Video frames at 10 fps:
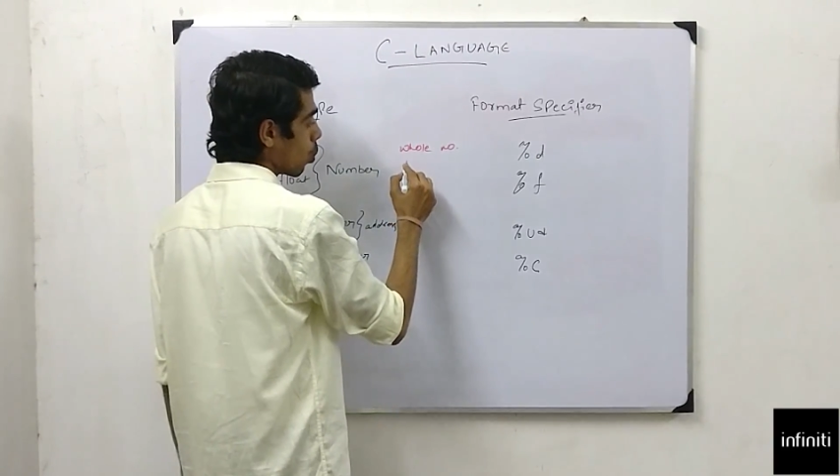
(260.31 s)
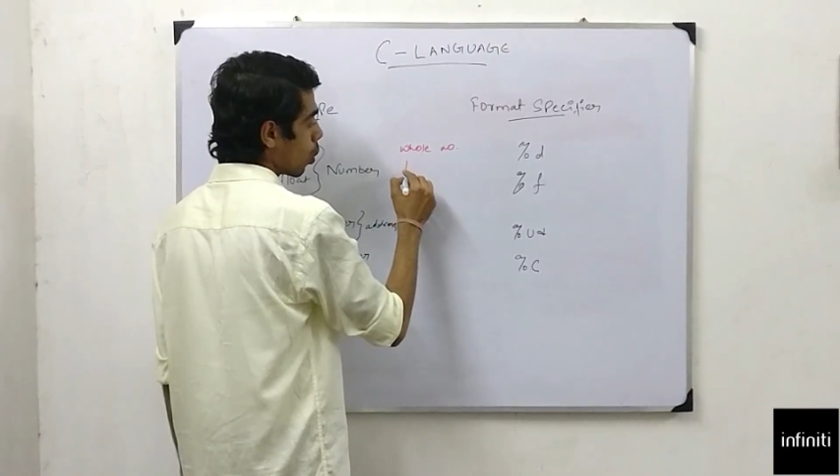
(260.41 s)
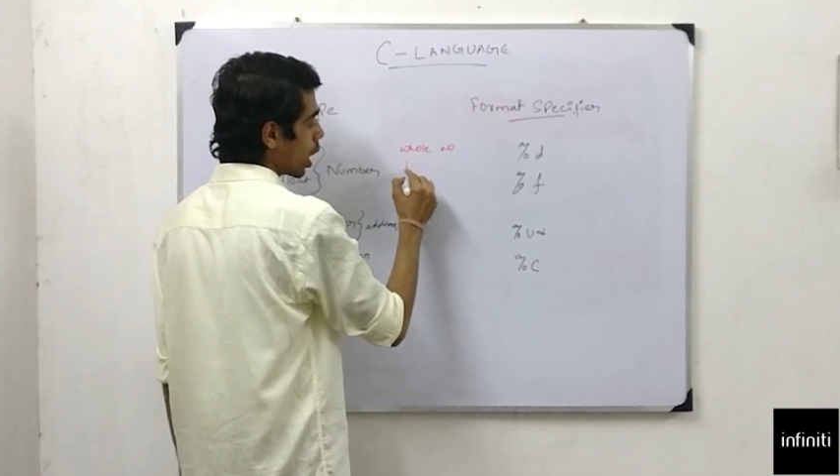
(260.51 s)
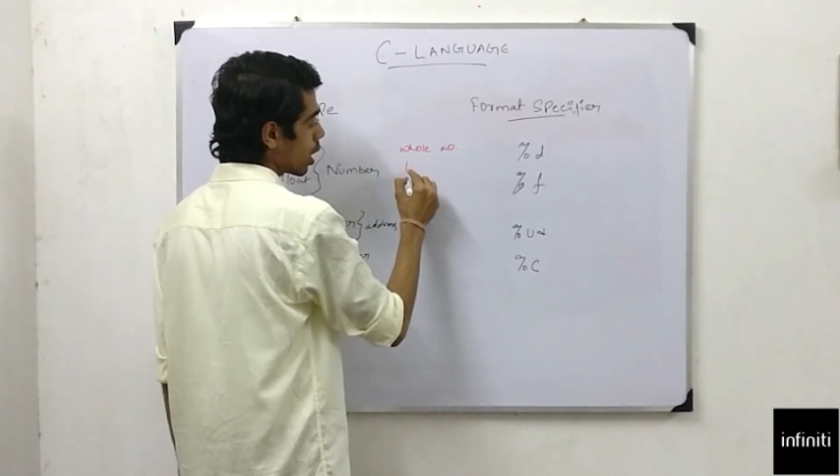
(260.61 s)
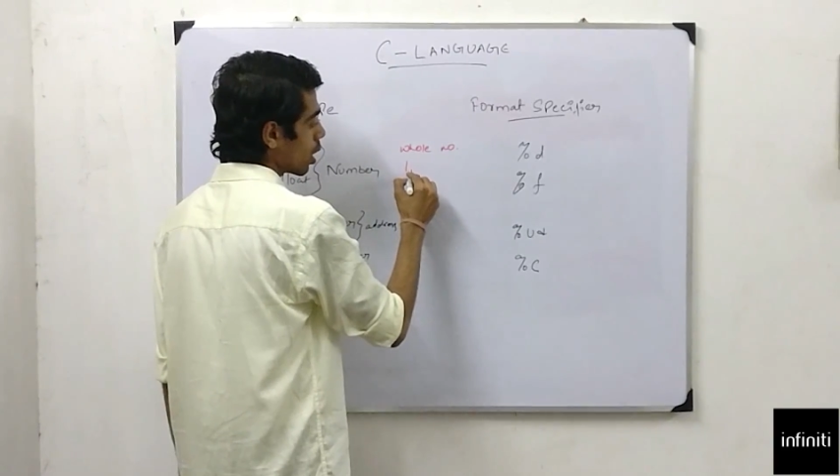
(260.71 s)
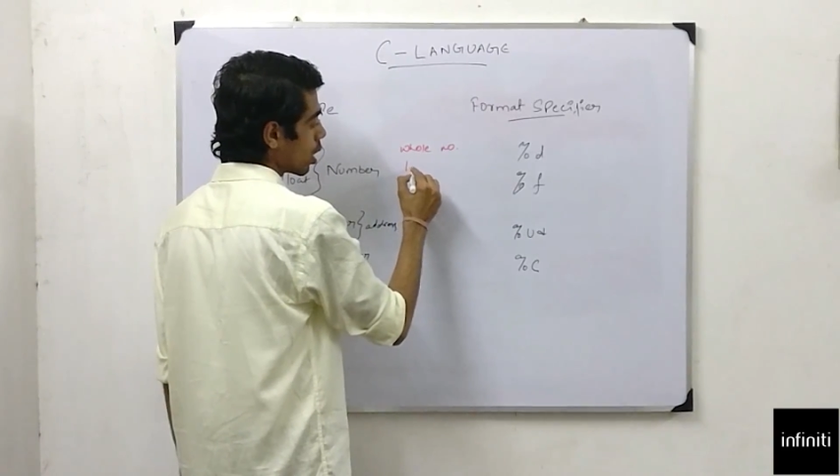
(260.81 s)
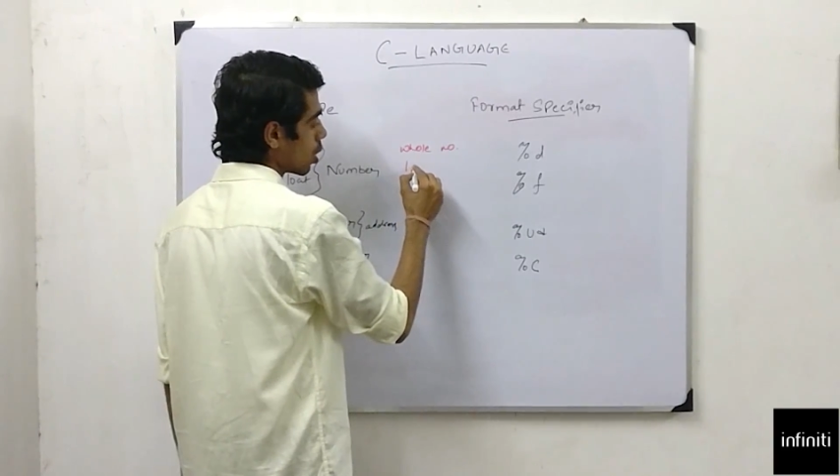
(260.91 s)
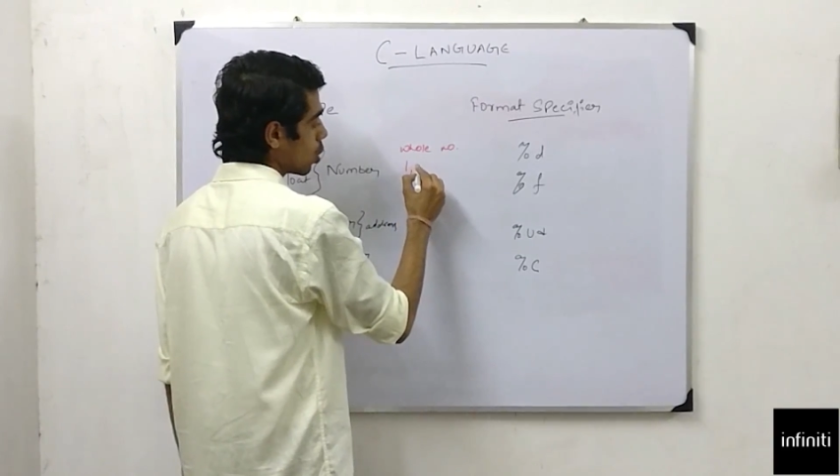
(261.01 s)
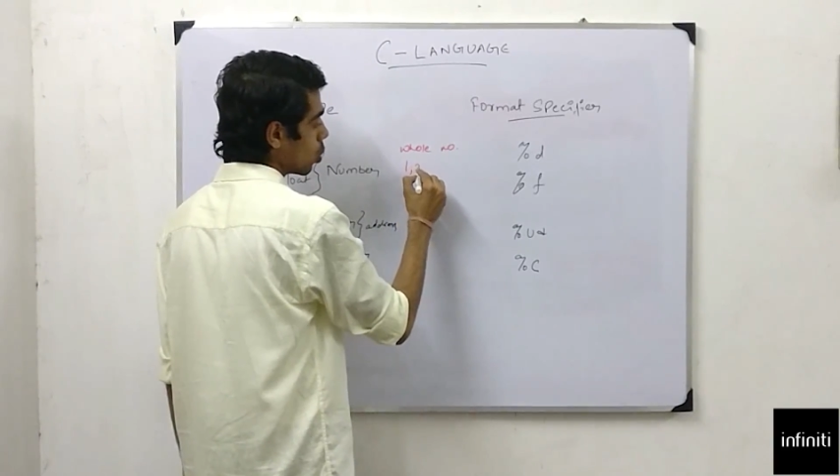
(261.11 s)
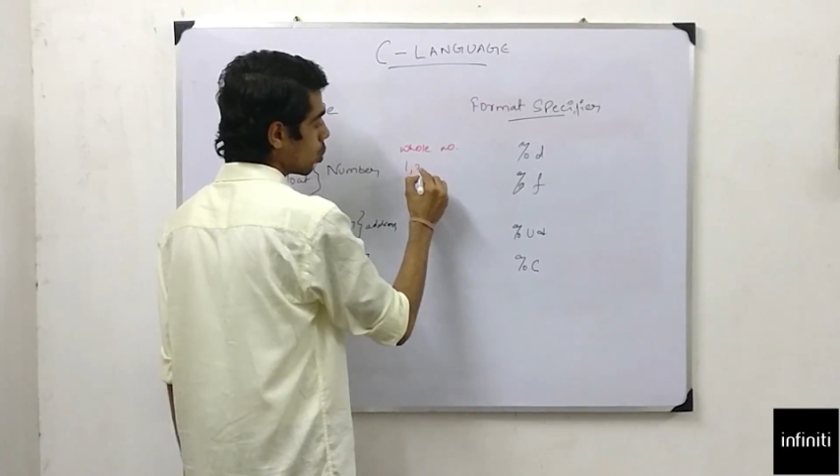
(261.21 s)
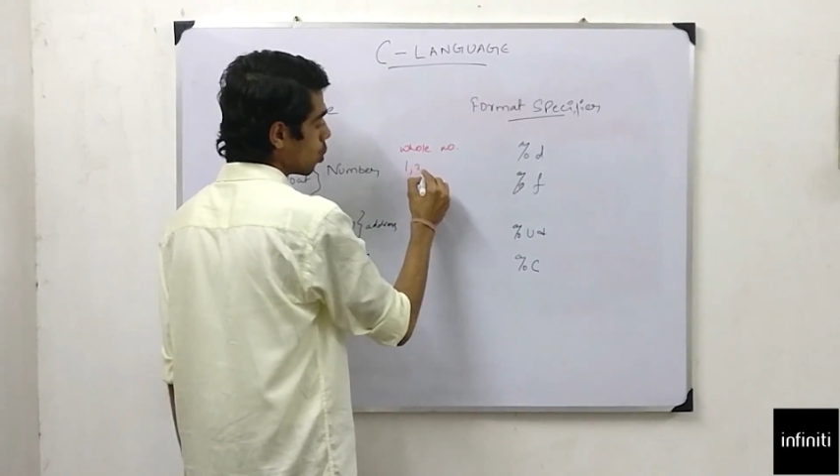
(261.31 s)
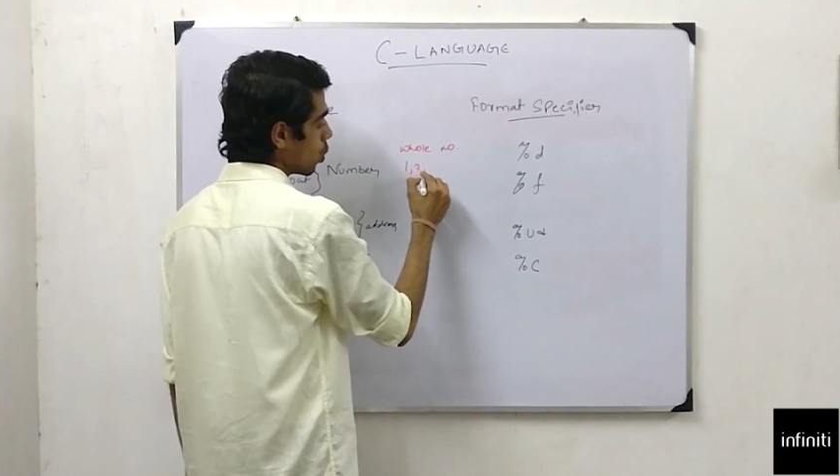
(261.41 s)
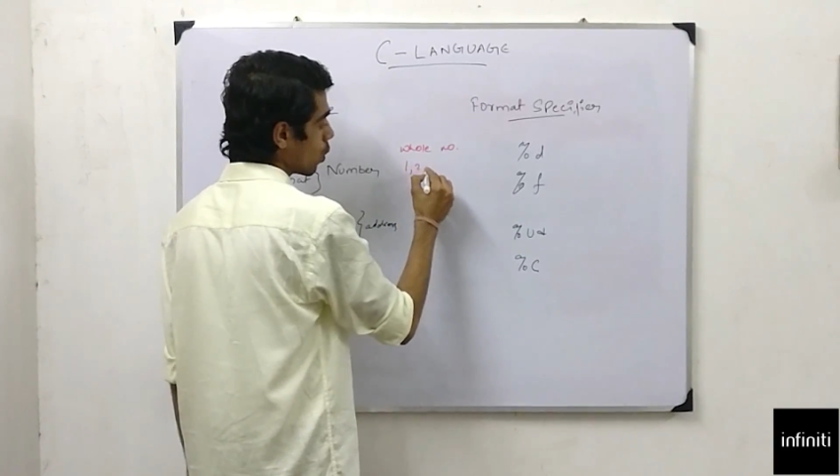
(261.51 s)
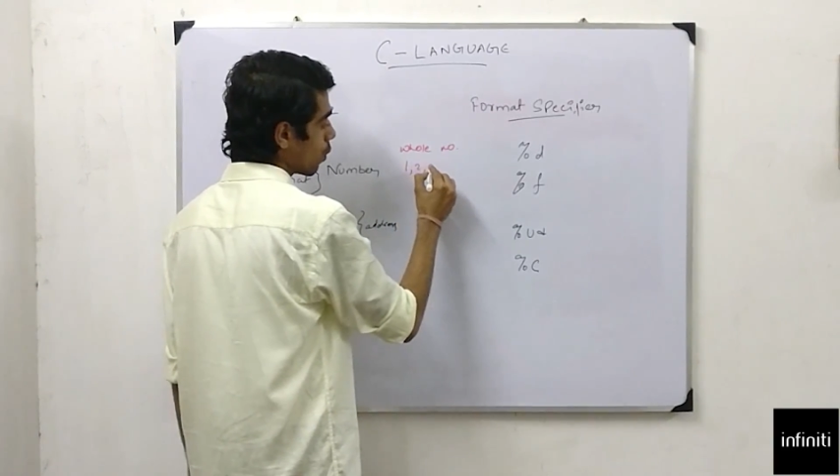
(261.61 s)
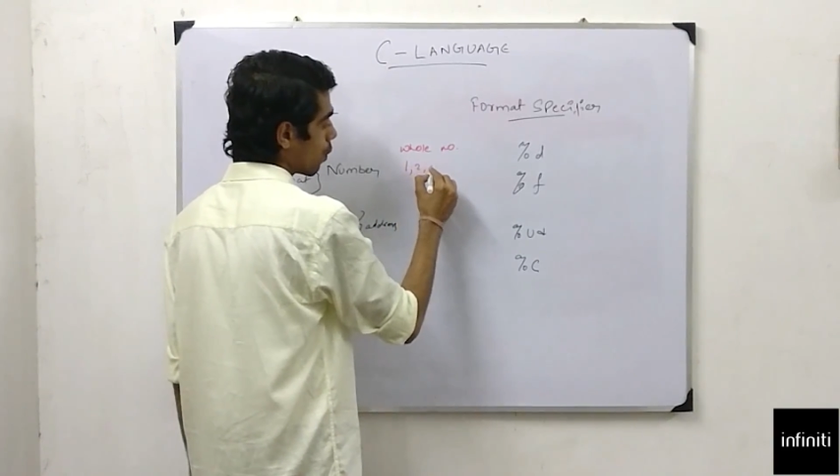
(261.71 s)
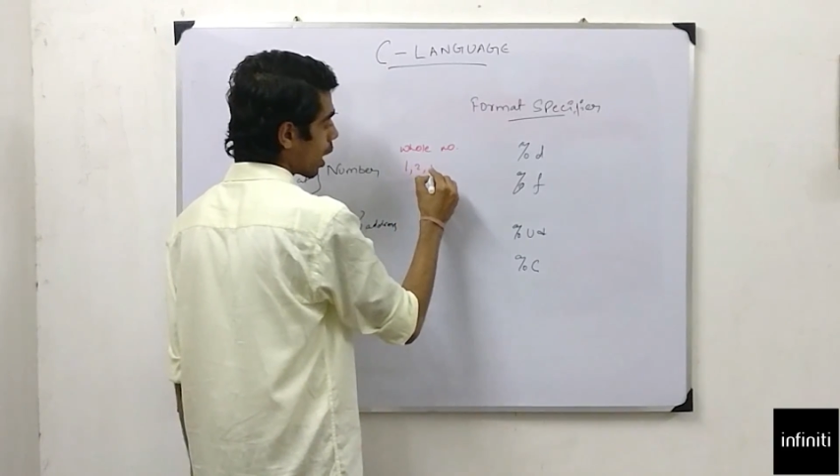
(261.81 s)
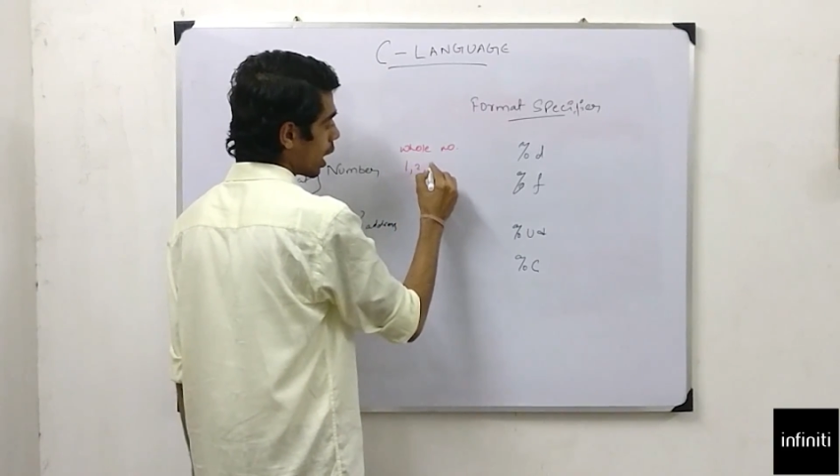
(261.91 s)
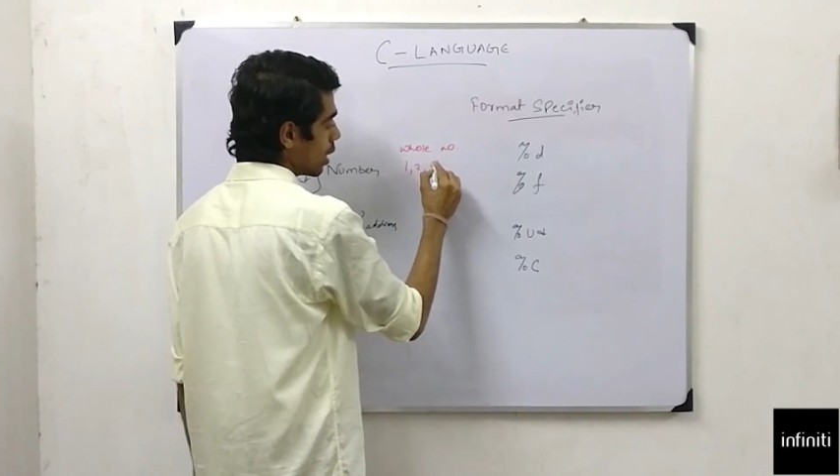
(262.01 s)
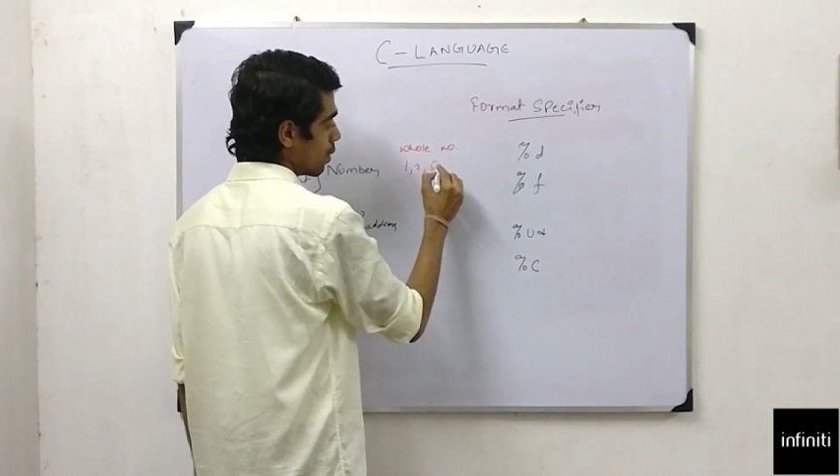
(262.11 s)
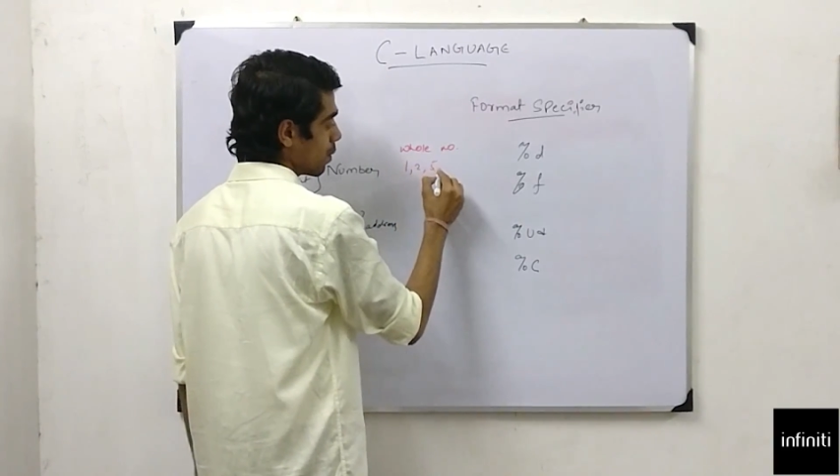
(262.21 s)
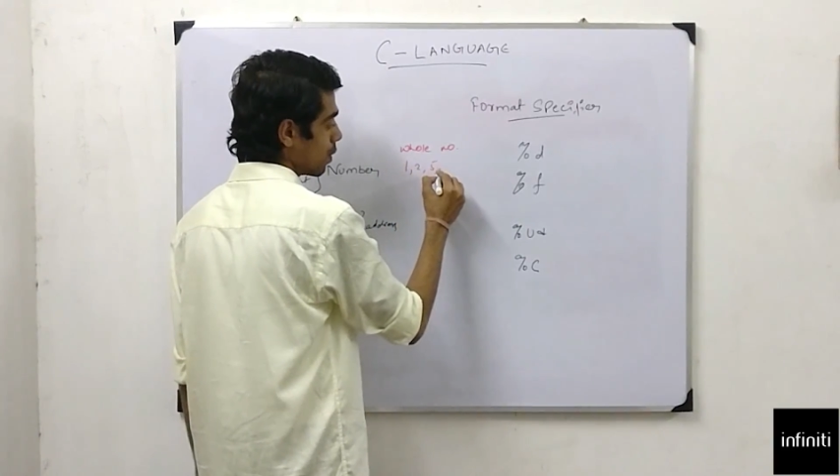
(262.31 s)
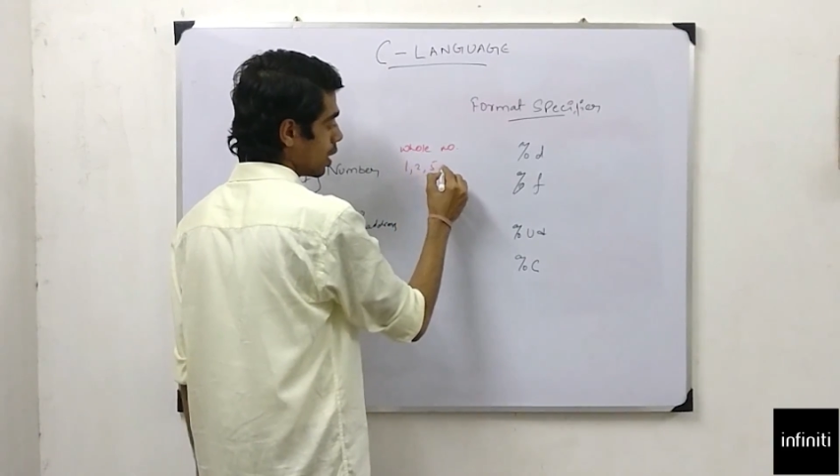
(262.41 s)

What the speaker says: 1, 2, 5,